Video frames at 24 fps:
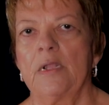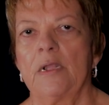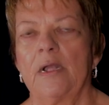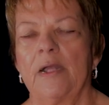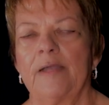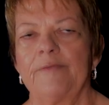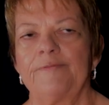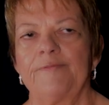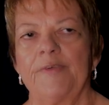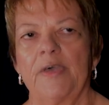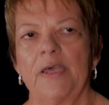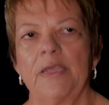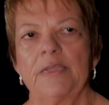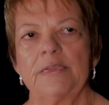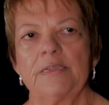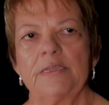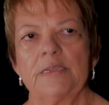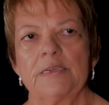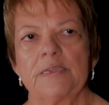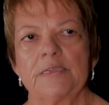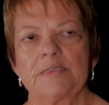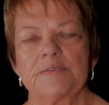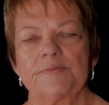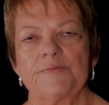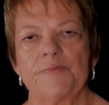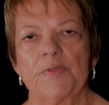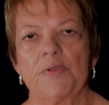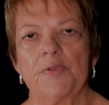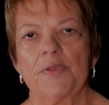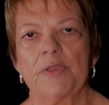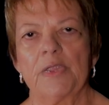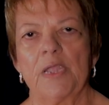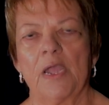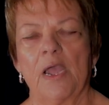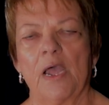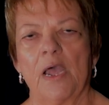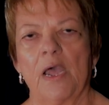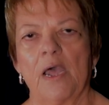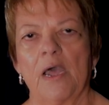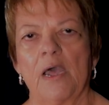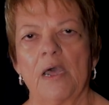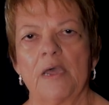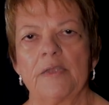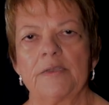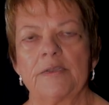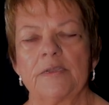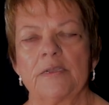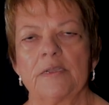I find that it's very
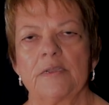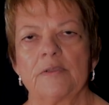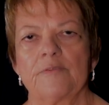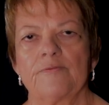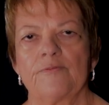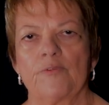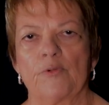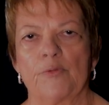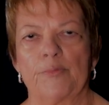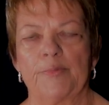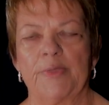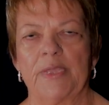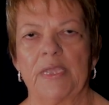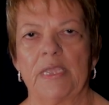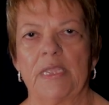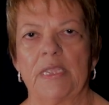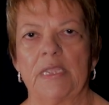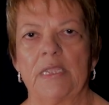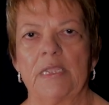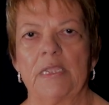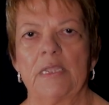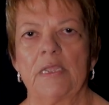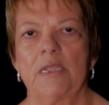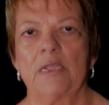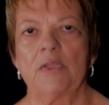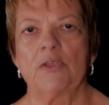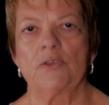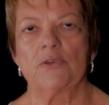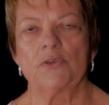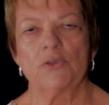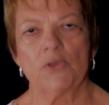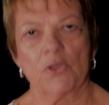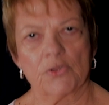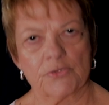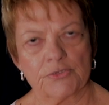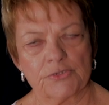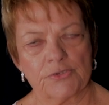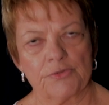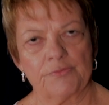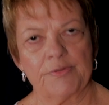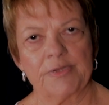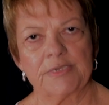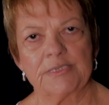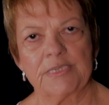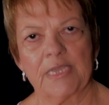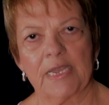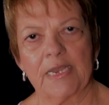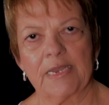hard for me not to
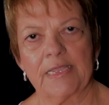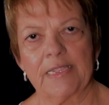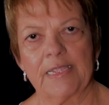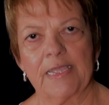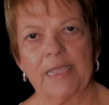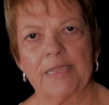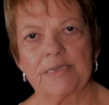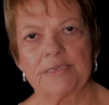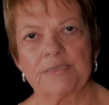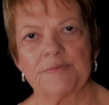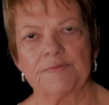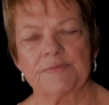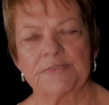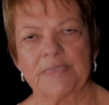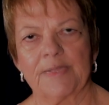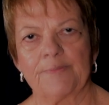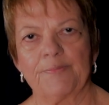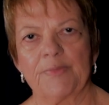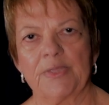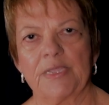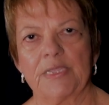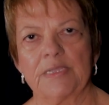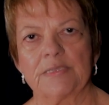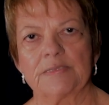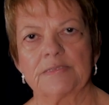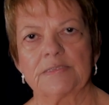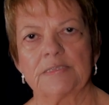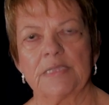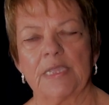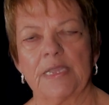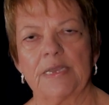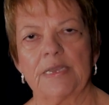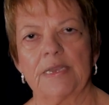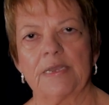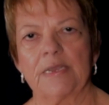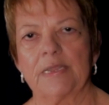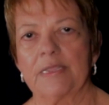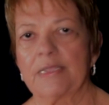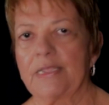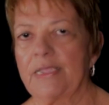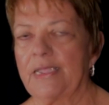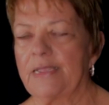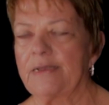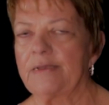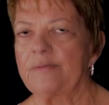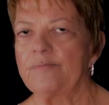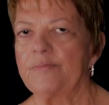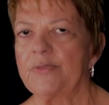retaliate if something is said, and
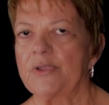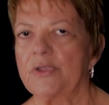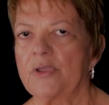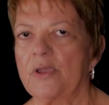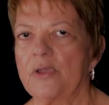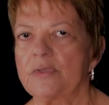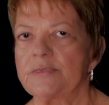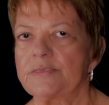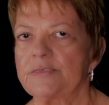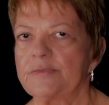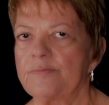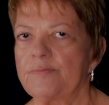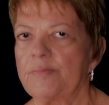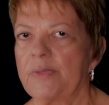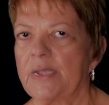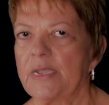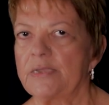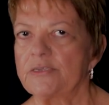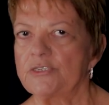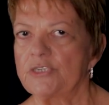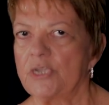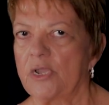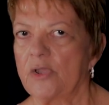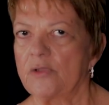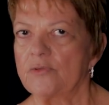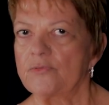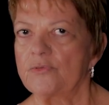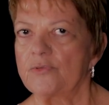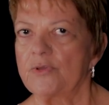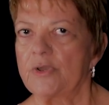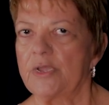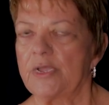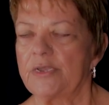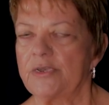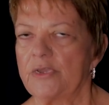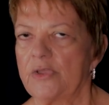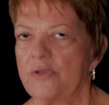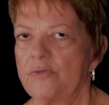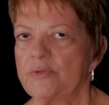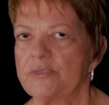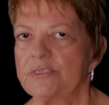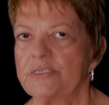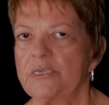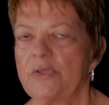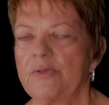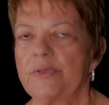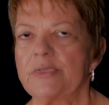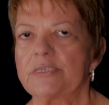again, because of my childhood, I know
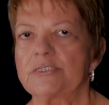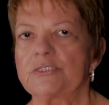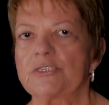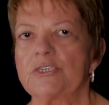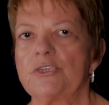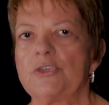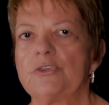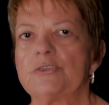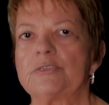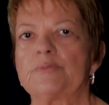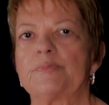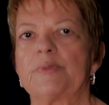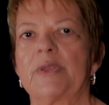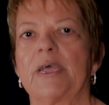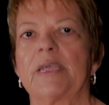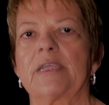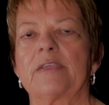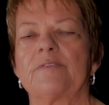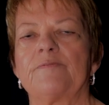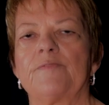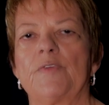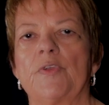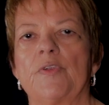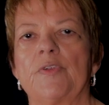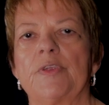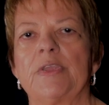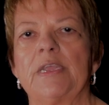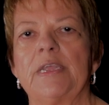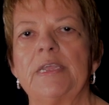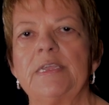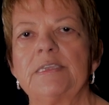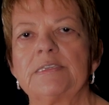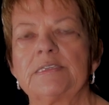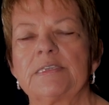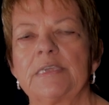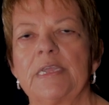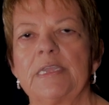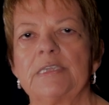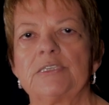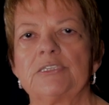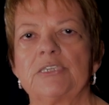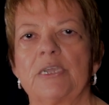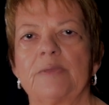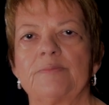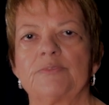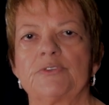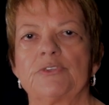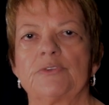it's no excuse, but I can very easily
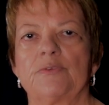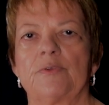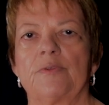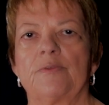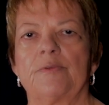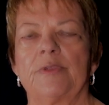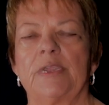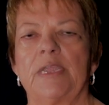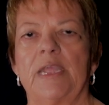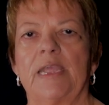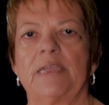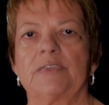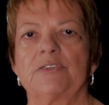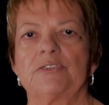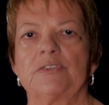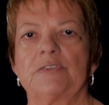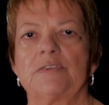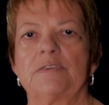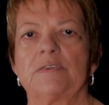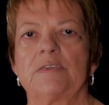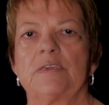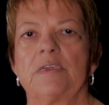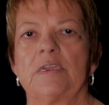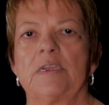jump to a reaction